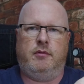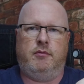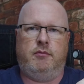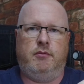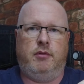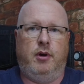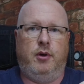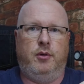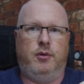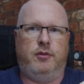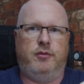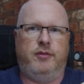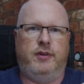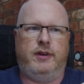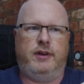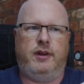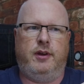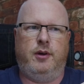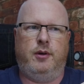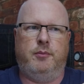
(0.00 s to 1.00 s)
Rode
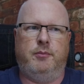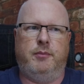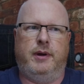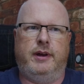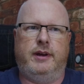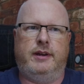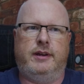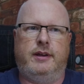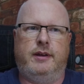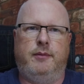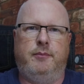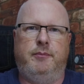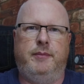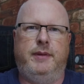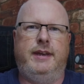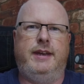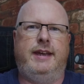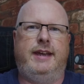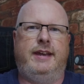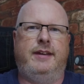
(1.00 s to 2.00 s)
VideoMic
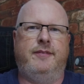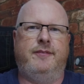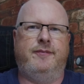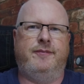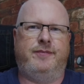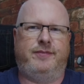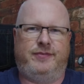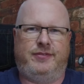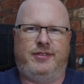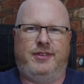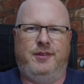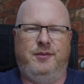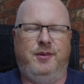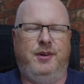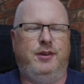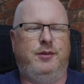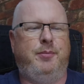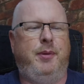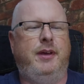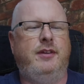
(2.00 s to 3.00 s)
Mini,
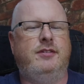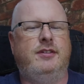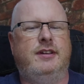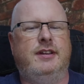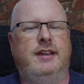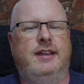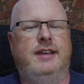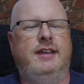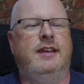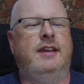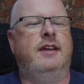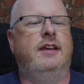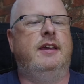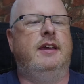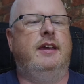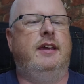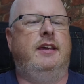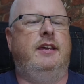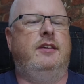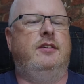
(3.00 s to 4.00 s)
which basically
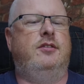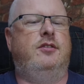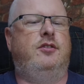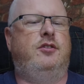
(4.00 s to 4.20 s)
is